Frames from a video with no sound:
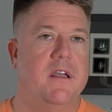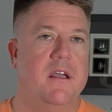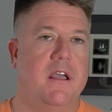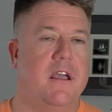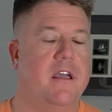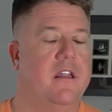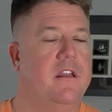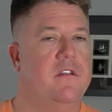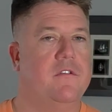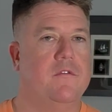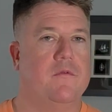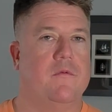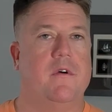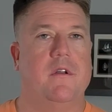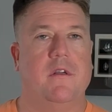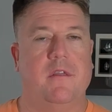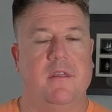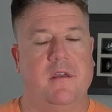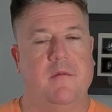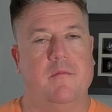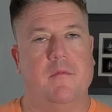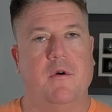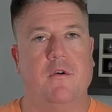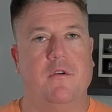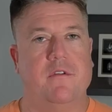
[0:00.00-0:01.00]
It is one of
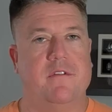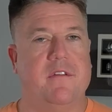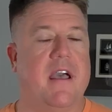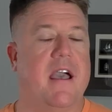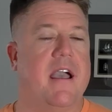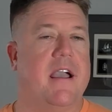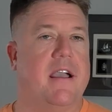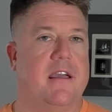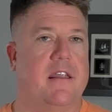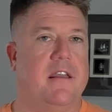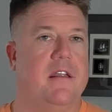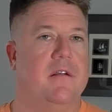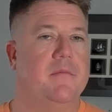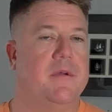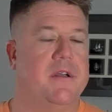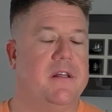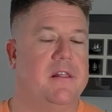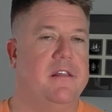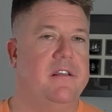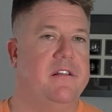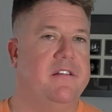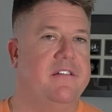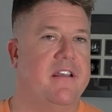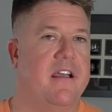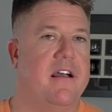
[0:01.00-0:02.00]
the most
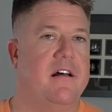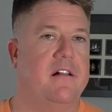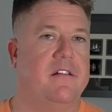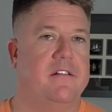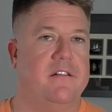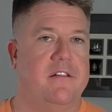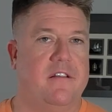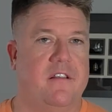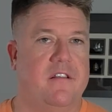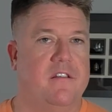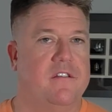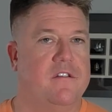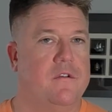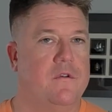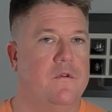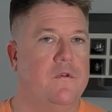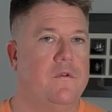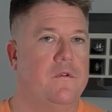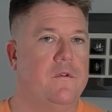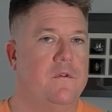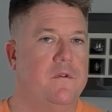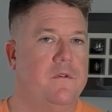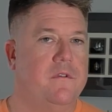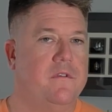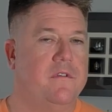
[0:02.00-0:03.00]
academically challenging
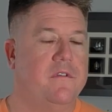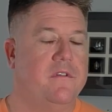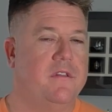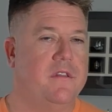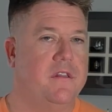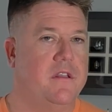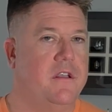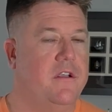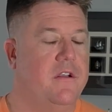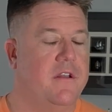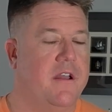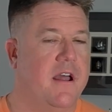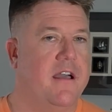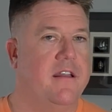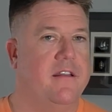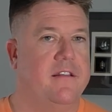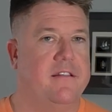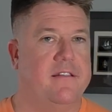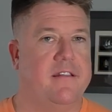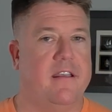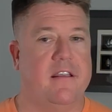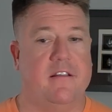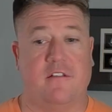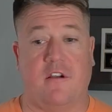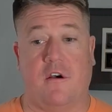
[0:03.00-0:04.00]
schools the United
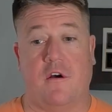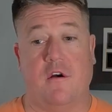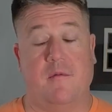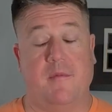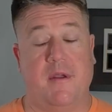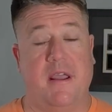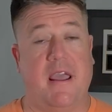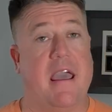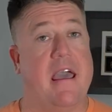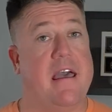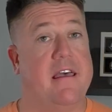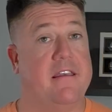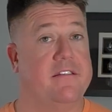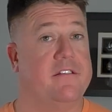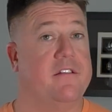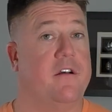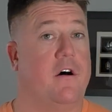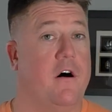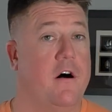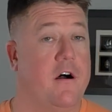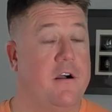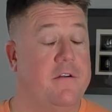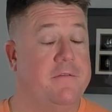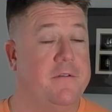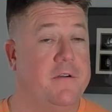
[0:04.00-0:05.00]
States Army has to
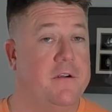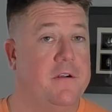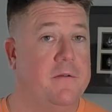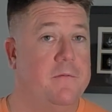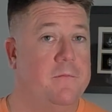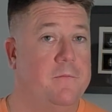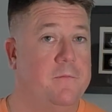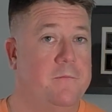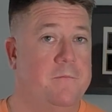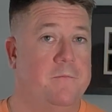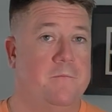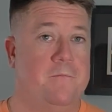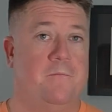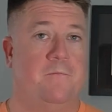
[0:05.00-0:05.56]
offer.